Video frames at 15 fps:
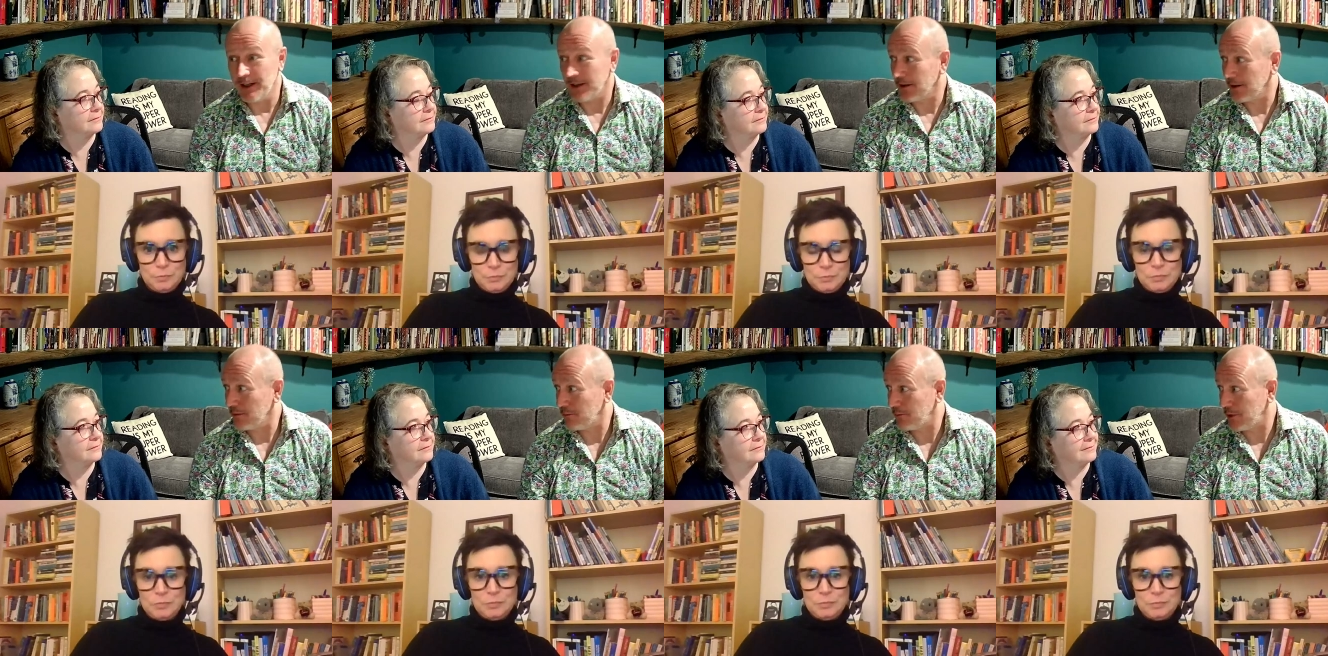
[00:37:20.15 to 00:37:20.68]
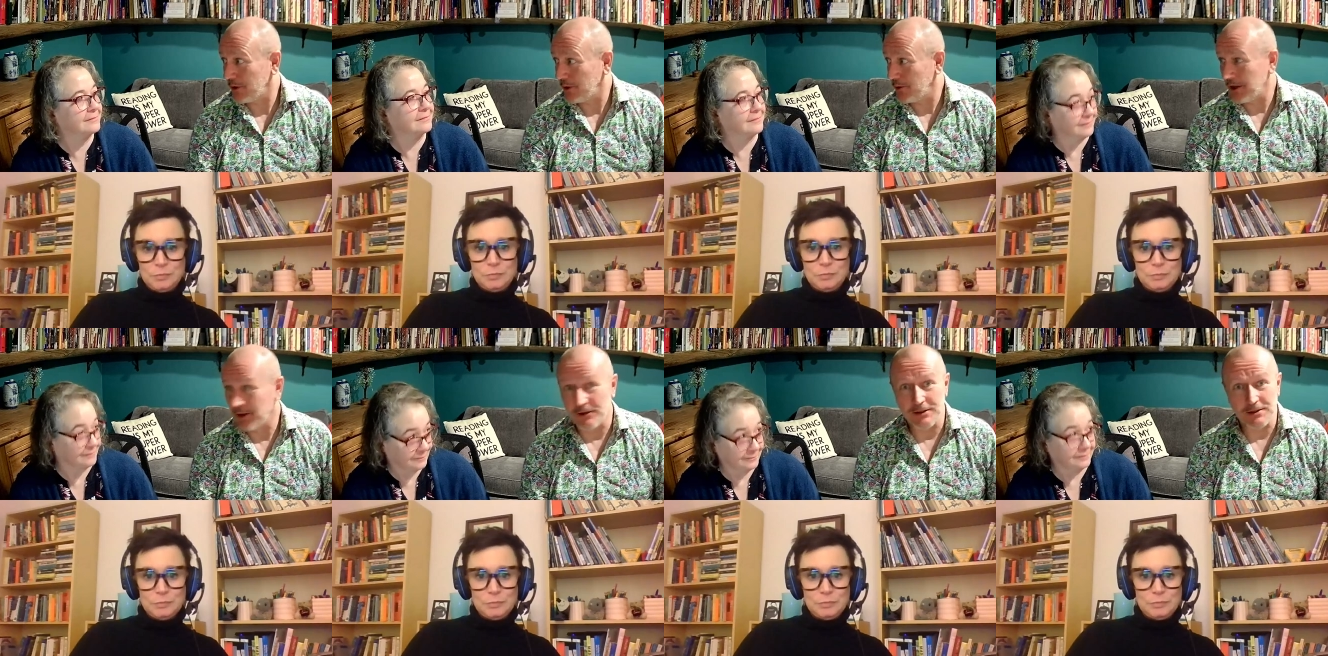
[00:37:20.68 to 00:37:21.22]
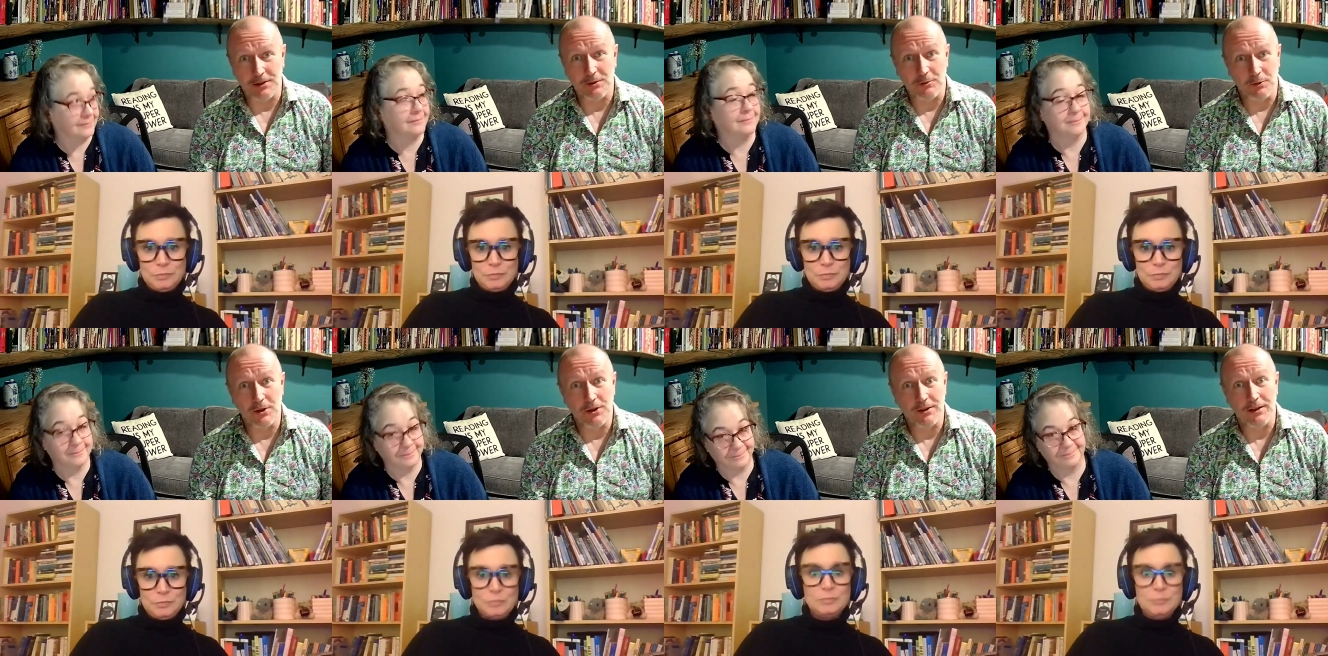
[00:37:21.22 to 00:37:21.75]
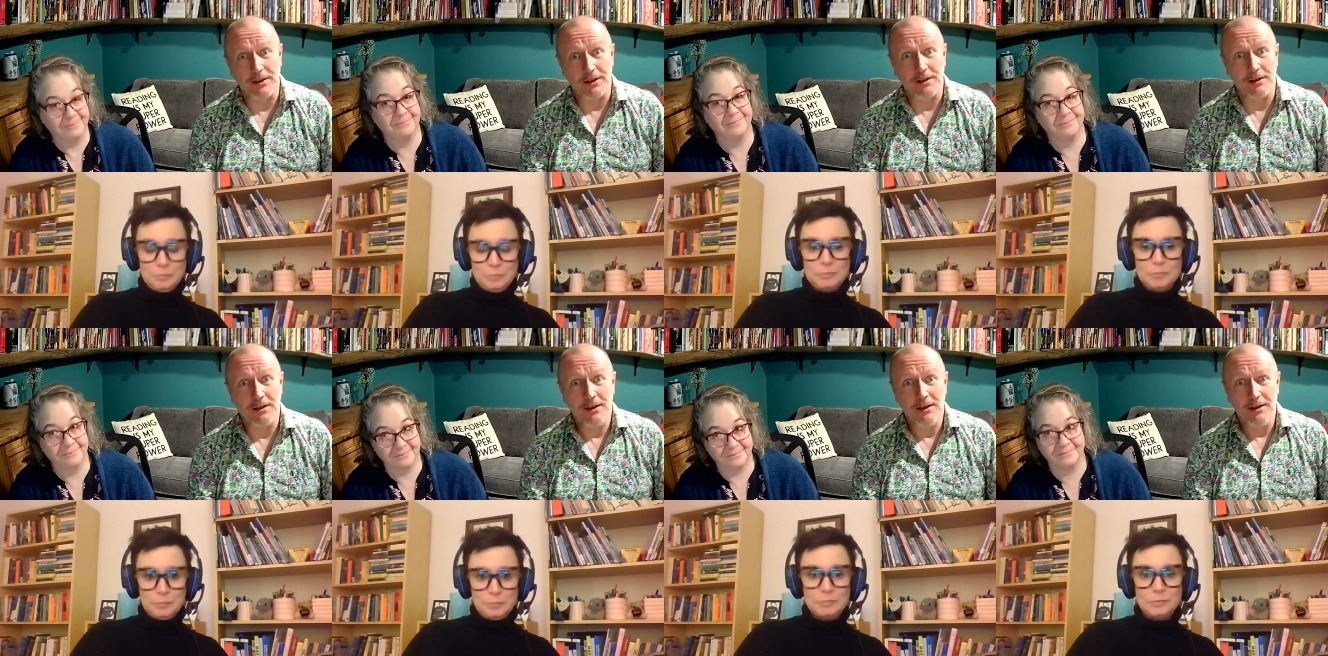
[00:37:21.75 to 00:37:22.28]
Speaker 1: it'll put you out into the world in
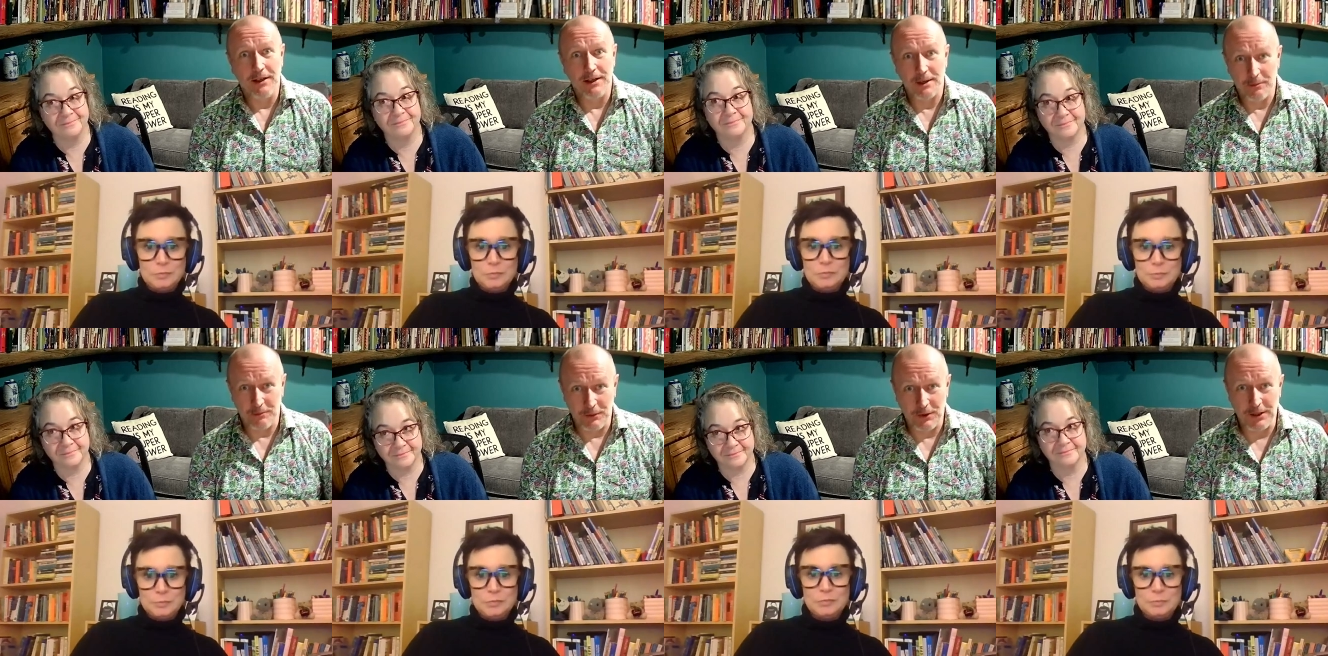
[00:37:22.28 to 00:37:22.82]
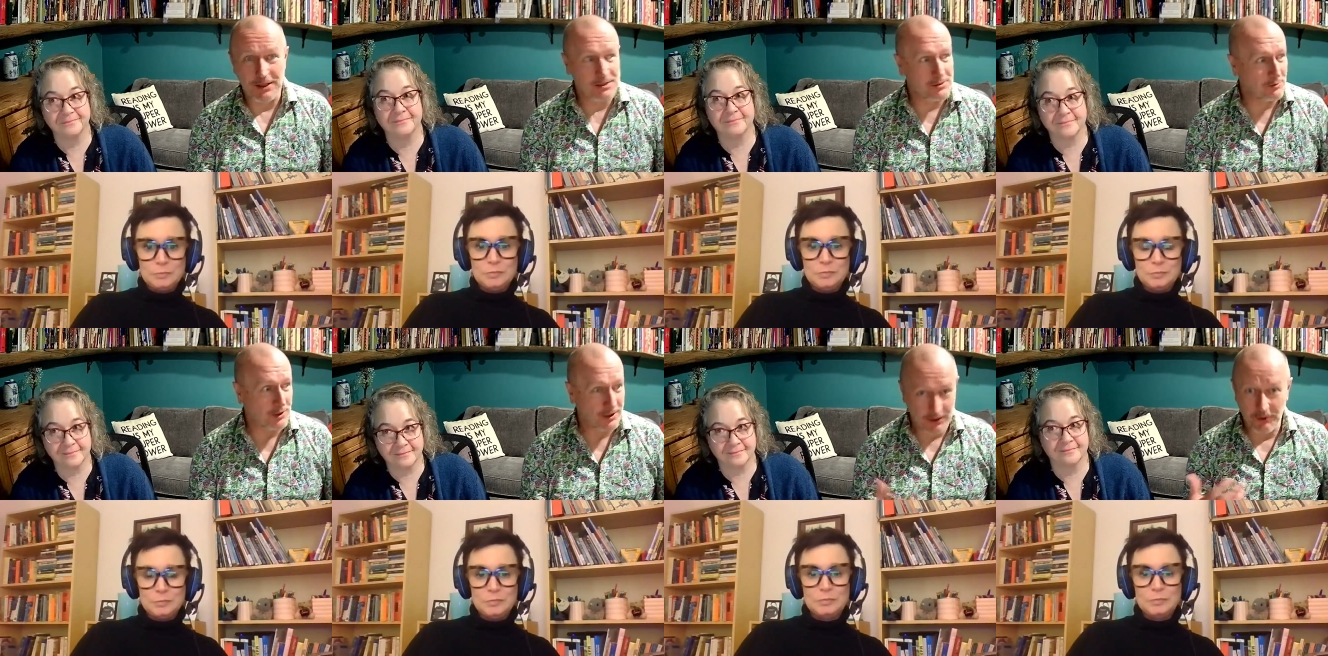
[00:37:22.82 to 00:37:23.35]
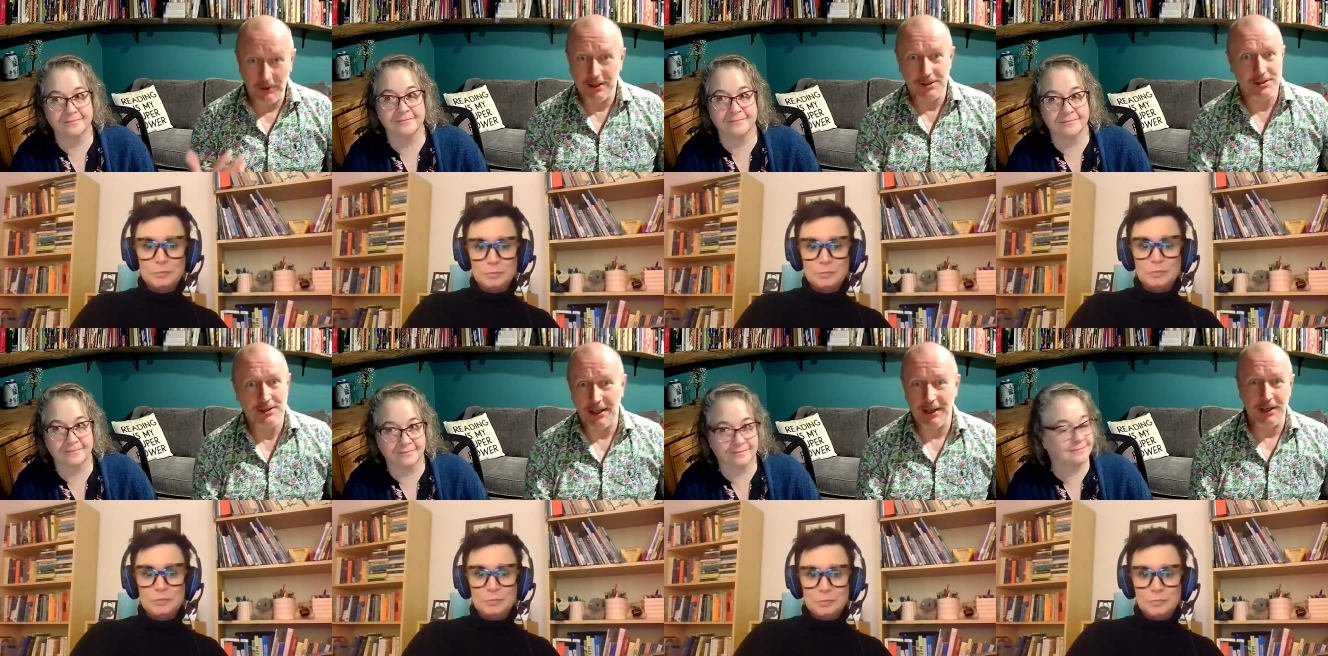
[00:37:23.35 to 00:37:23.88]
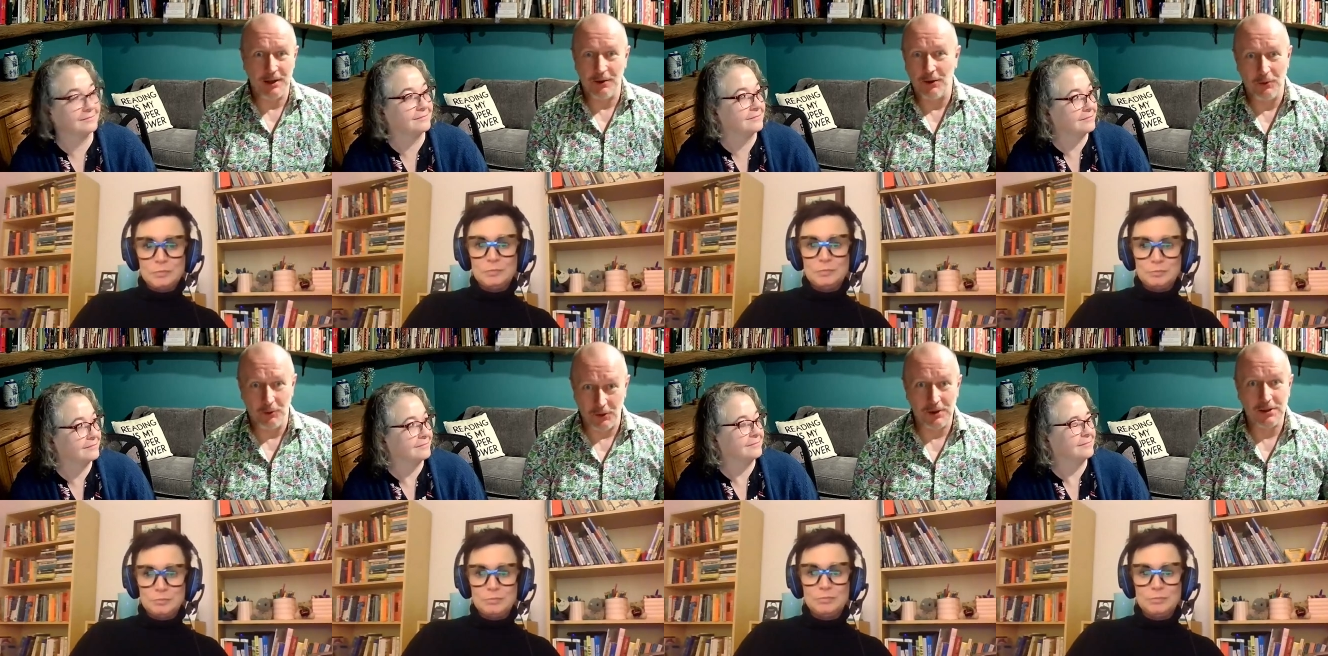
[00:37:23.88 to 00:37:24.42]
a in a place where you understand how it
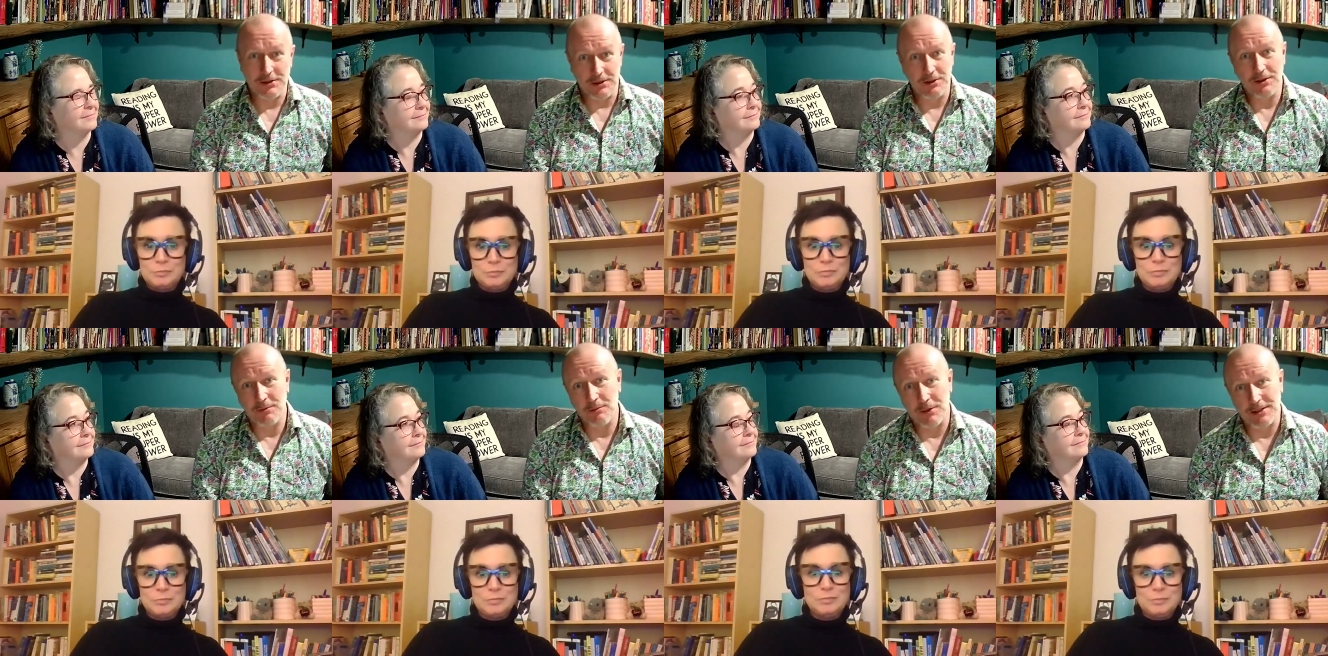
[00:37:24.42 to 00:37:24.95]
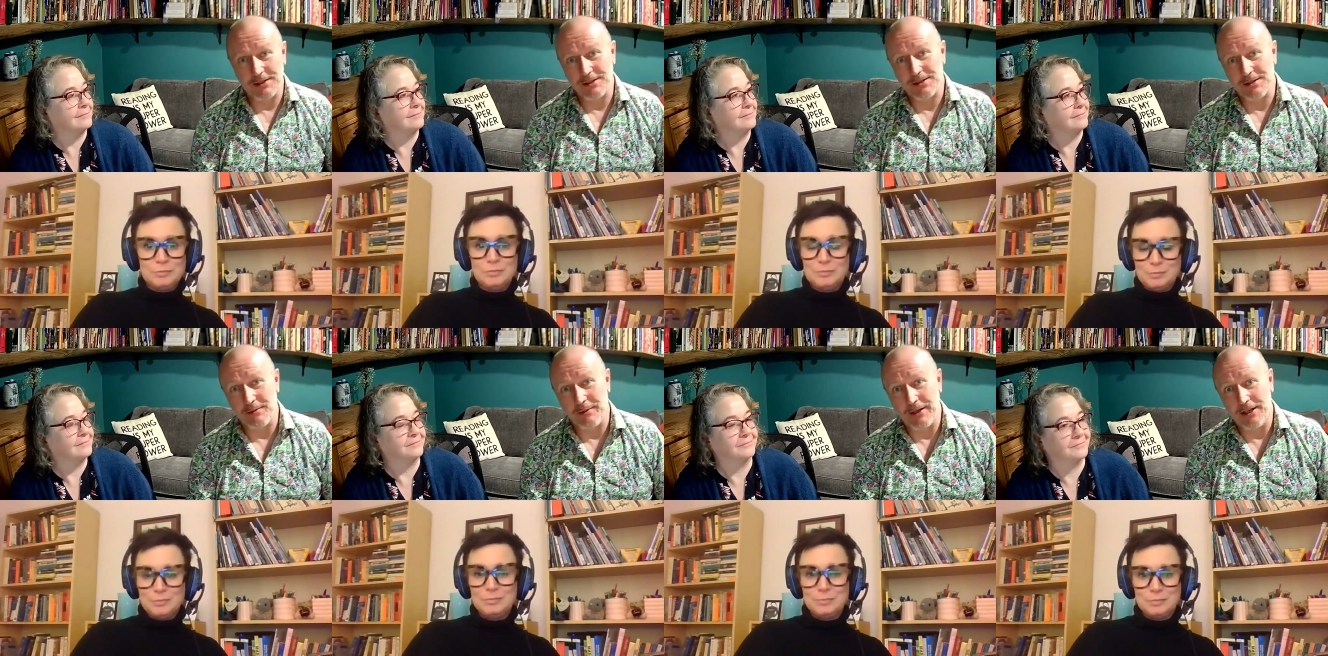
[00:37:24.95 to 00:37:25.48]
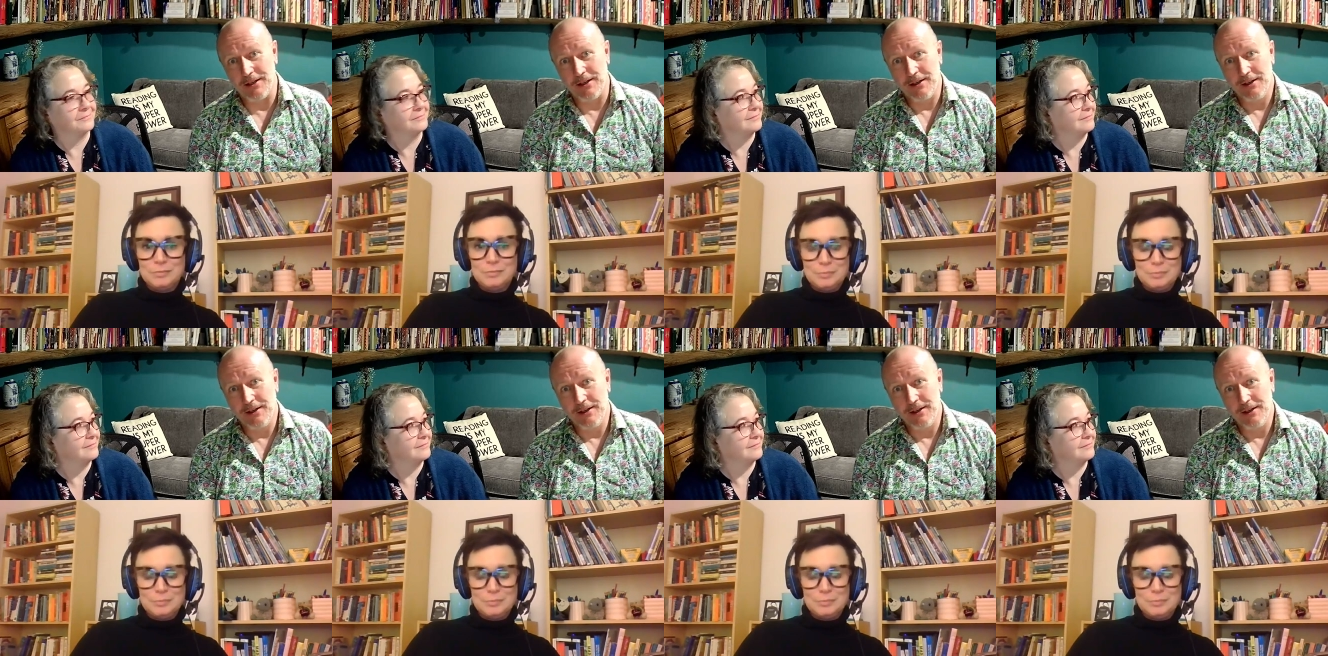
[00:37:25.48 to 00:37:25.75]
works and you can participate.